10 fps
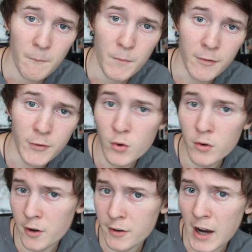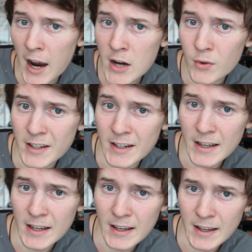But if you're dying with an,
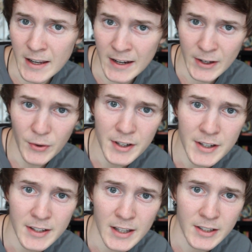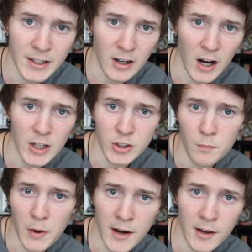an illness that's going to cause you
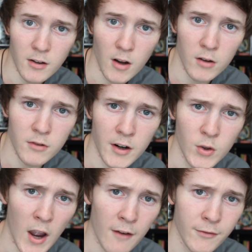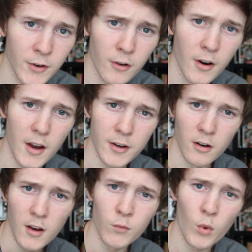pain in the long run, you have your
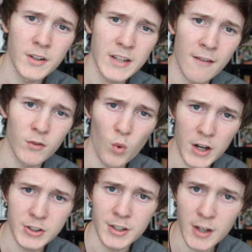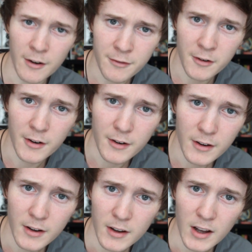your loved ones have to watch you suffer.
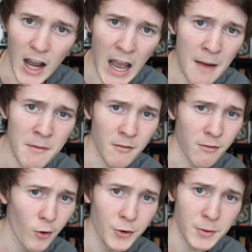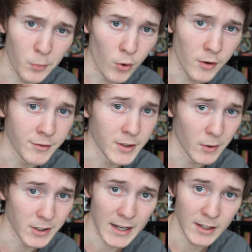I'm in full support of
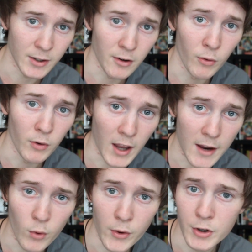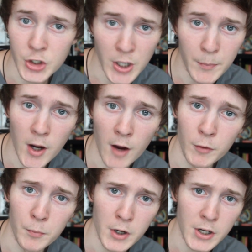someone taking their own life, whether it's jumping off
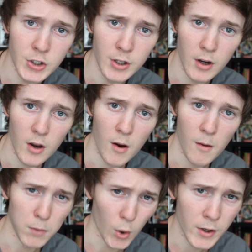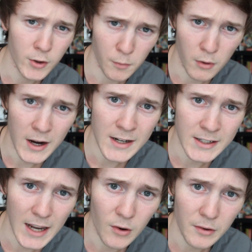a bridge, blowing their
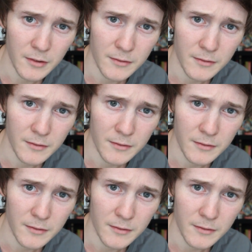brains out,